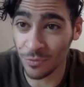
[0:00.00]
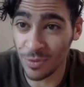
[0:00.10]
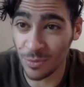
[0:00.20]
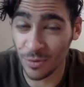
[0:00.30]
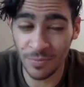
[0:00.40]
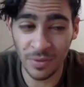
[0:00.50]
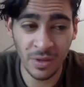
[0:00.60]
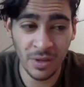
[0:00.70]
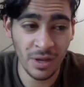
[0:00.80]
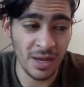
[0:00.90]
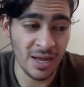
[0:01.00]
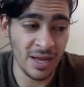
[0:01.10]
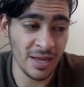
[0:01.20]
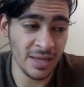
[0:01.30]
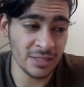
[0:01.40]
people.
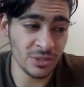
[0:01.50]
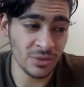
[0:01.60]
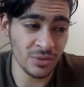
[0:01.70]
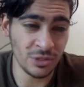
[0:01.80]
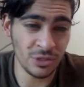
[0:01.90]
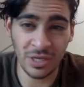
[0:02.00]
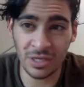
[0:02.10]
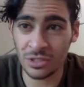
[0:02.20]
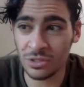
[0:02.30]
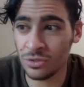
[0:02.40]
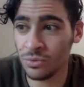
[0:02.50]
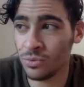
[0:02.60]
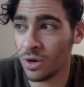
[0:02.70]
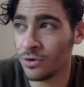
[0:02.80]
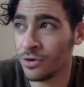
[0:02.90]
Uh, and so the trick is
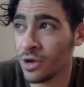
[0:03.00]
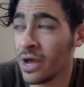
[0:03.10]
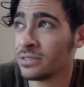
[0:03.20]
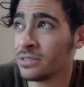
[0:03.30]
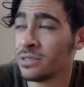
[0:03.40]
you are not